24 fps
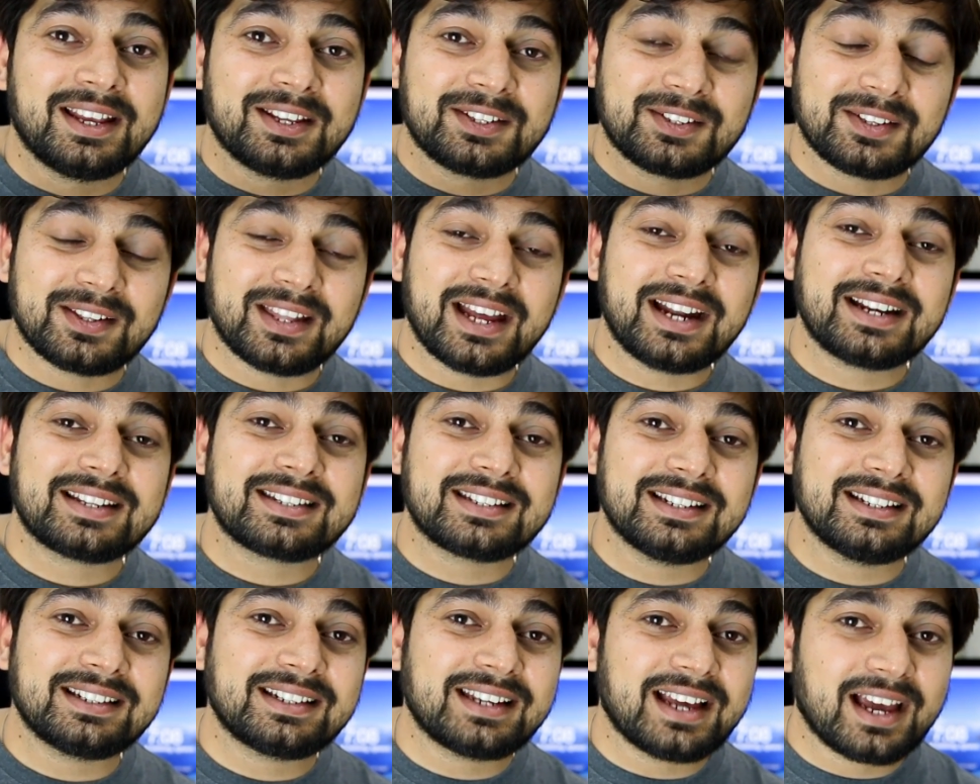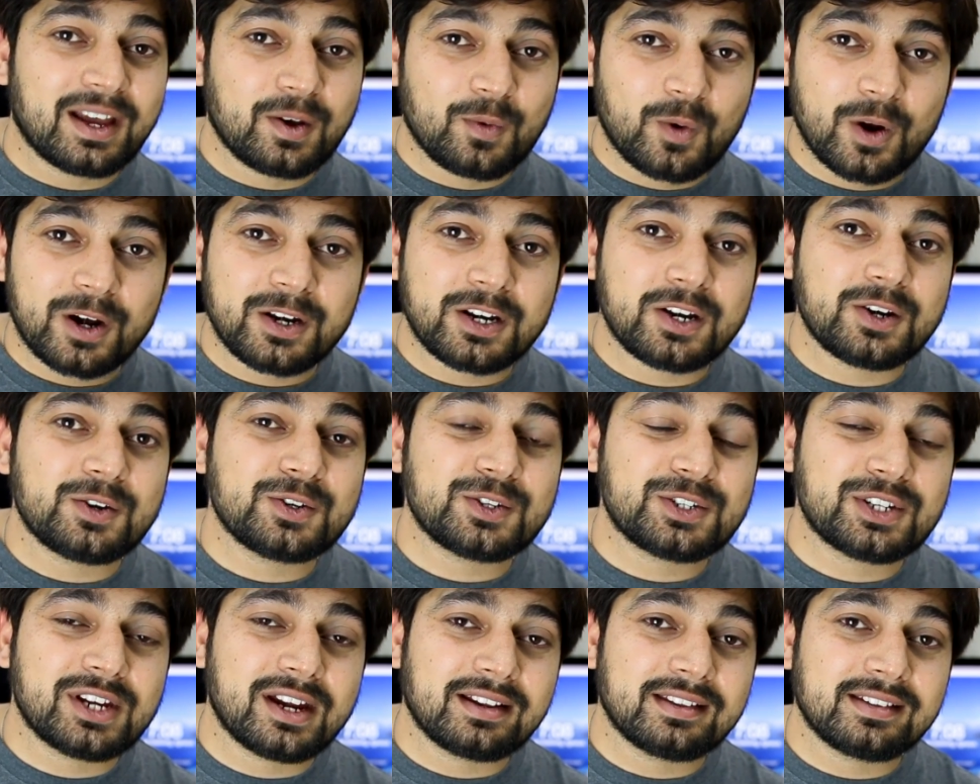So that's it. I wanted
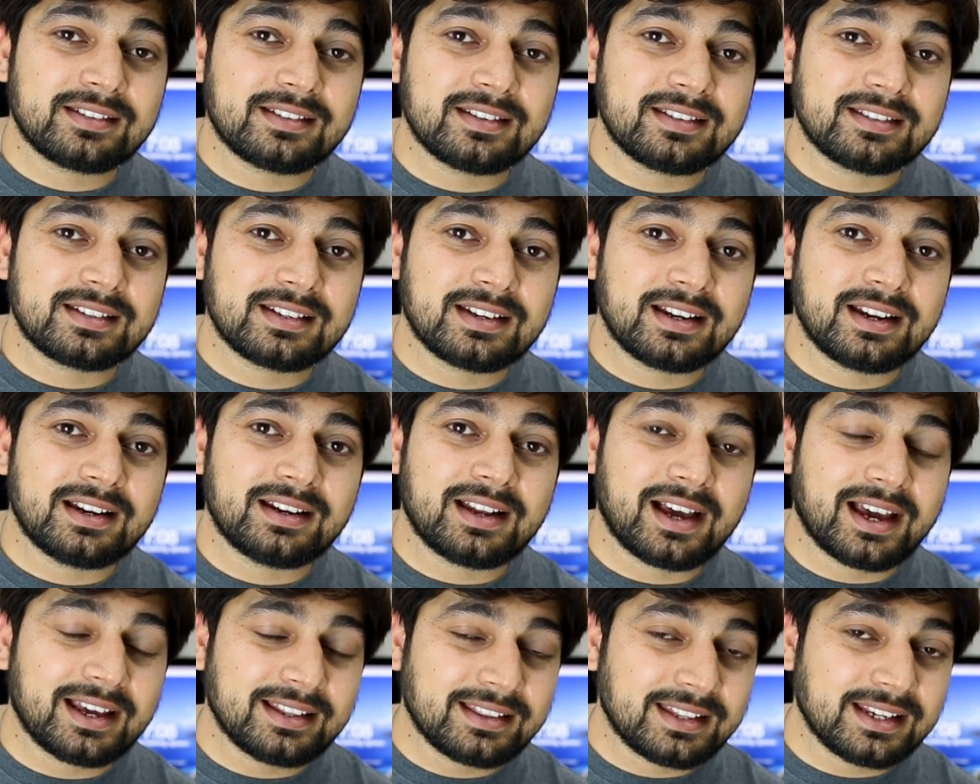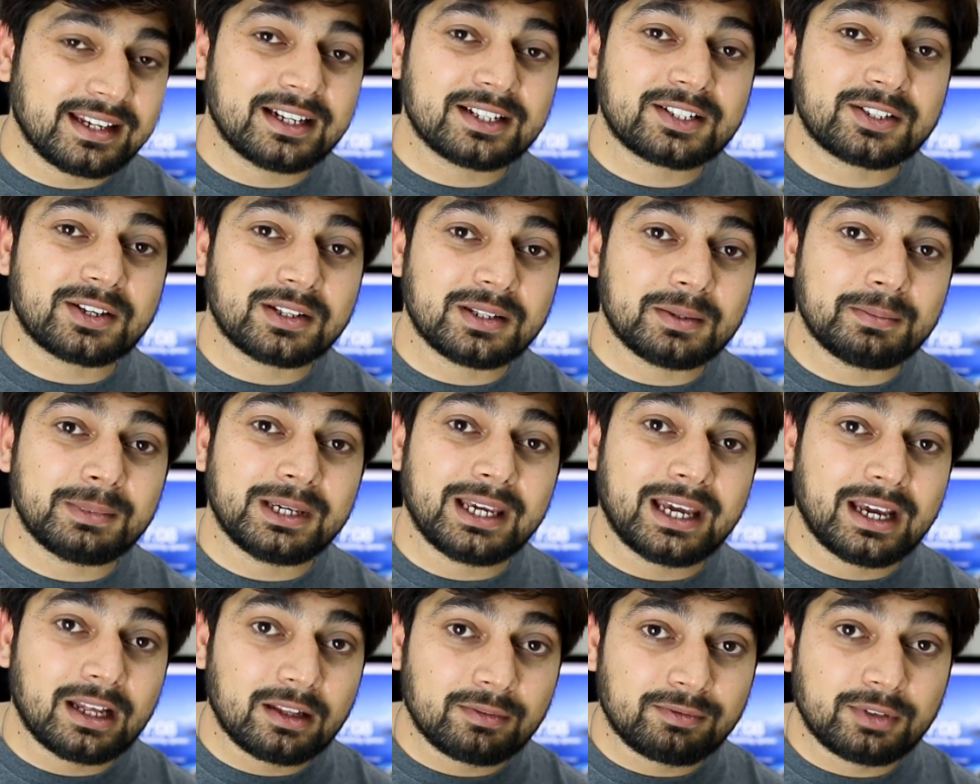to share this incident. I think it's going to
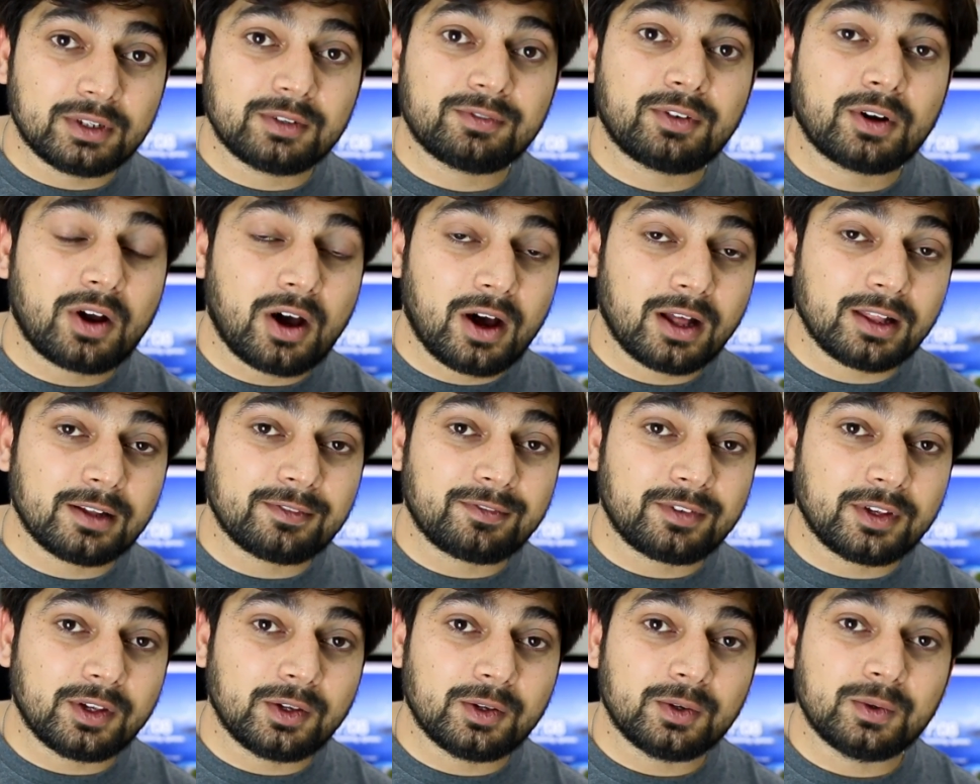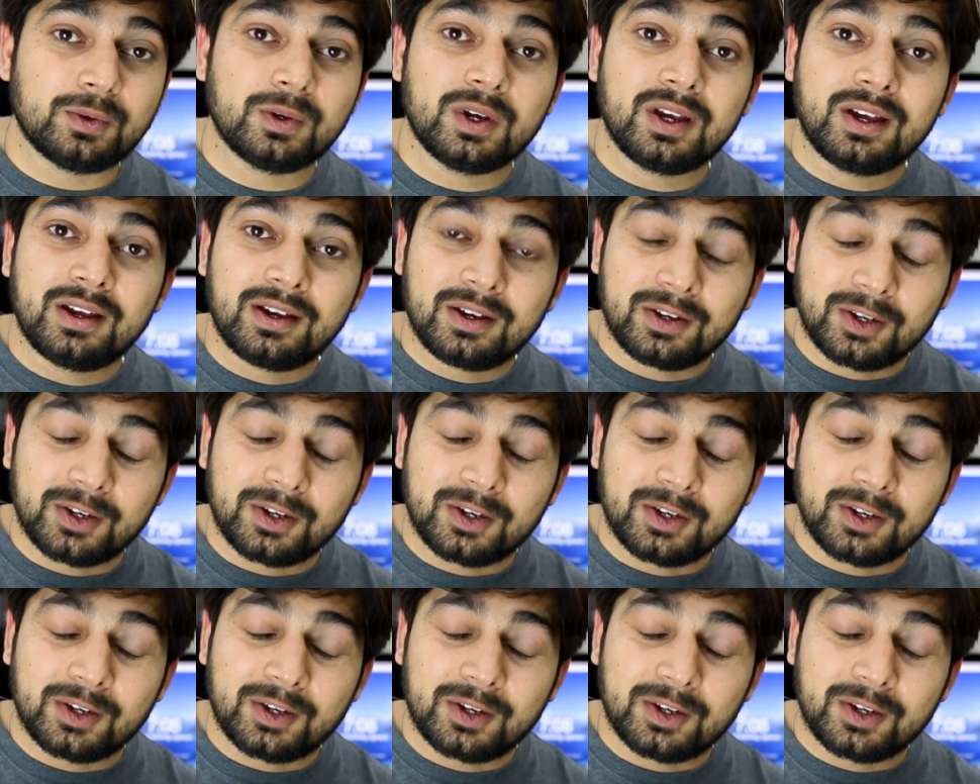be helpful for all of you.